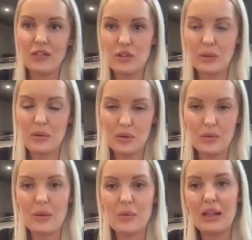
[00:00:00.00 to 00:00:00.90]
treatments with
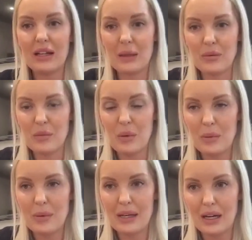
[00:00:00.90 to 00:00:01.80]
me were then coming for
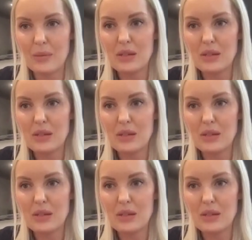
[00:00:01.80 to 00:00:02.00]
permanent makeup.